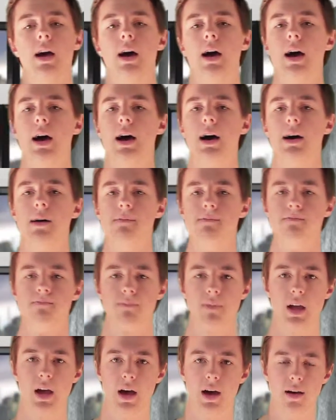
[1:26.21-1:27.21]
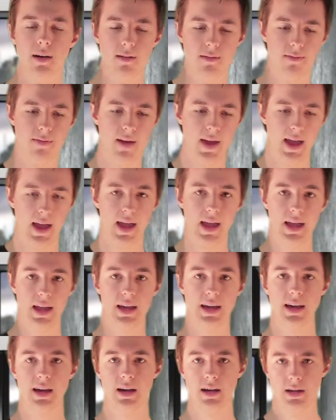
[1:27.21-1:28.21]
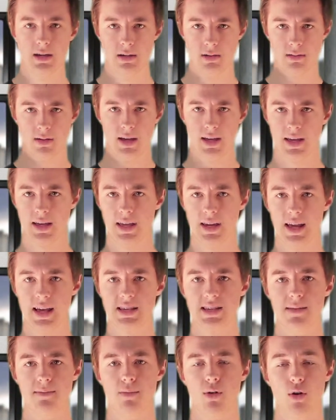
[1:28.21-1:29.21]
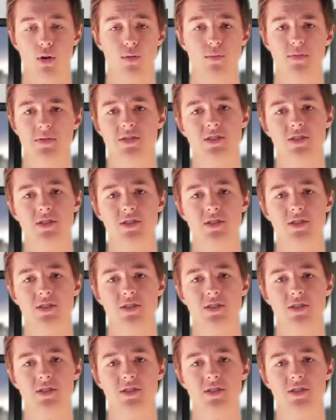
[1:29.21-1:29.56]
of a incandescent bulb.